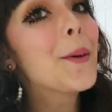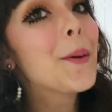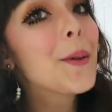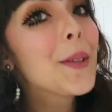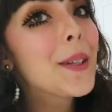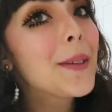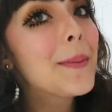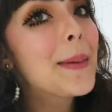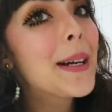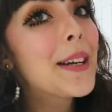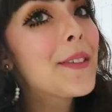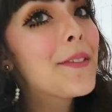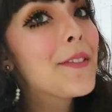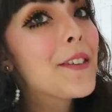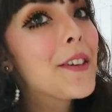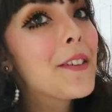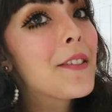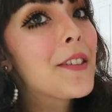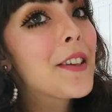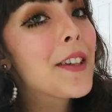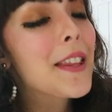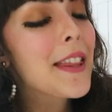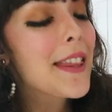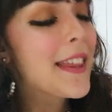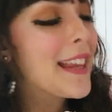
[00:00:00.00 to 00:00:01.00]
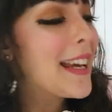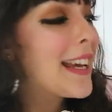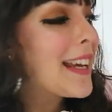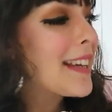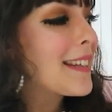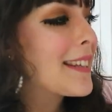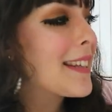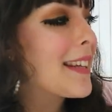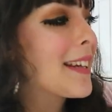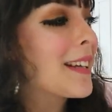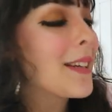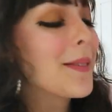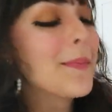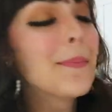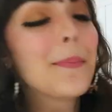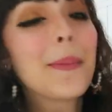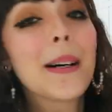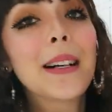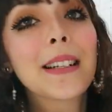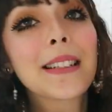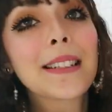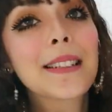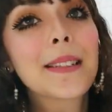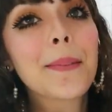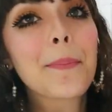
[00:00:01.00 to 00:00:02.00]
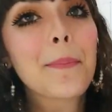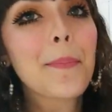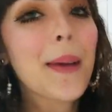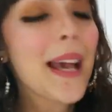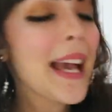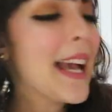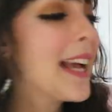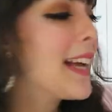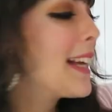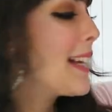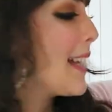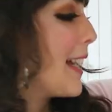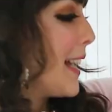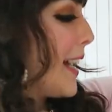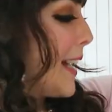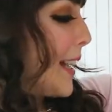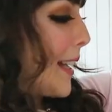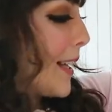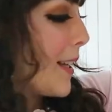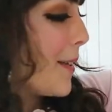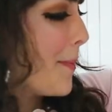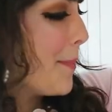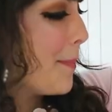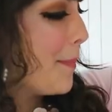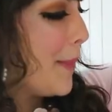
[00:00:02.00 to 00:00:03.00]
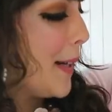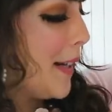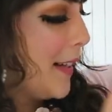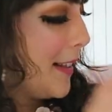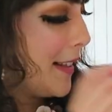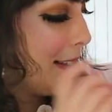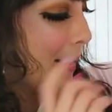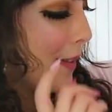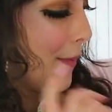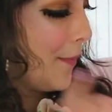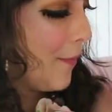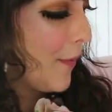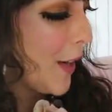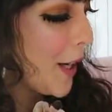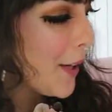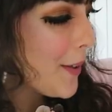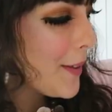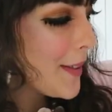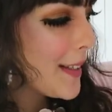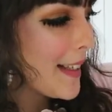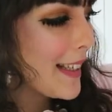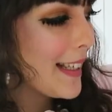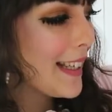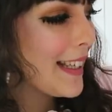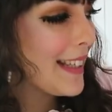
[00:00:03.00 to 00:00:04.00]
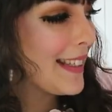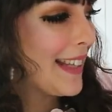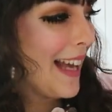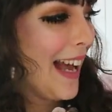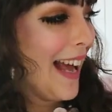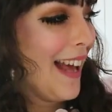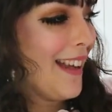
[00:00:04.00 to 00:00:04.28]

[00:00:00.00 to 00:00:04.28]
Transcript: all of my favorite things. It combines the pink, it combines the roses,